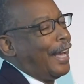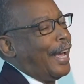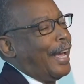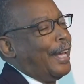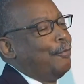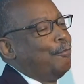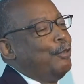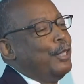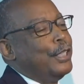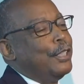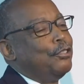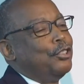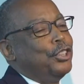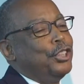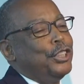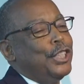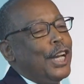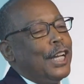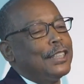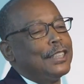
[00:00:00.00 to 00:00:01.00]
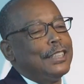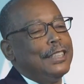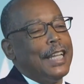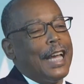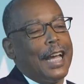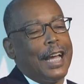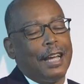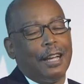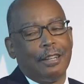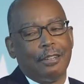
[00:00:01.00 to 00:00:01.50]
and we're just
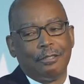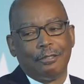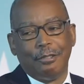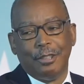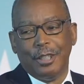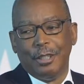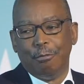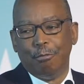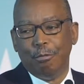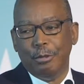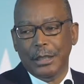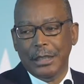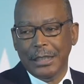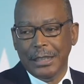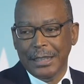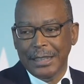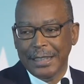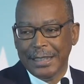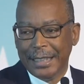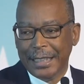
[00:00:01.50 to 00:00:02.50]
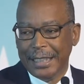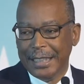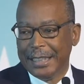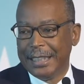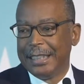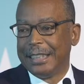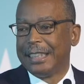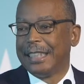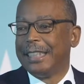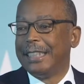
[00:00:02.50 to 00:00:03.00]
now really getting
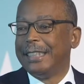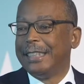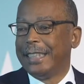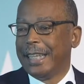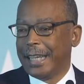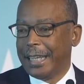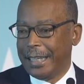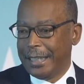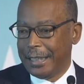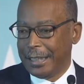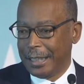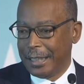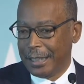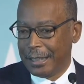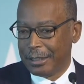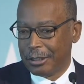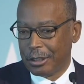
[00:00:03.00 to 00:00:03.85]
into the data.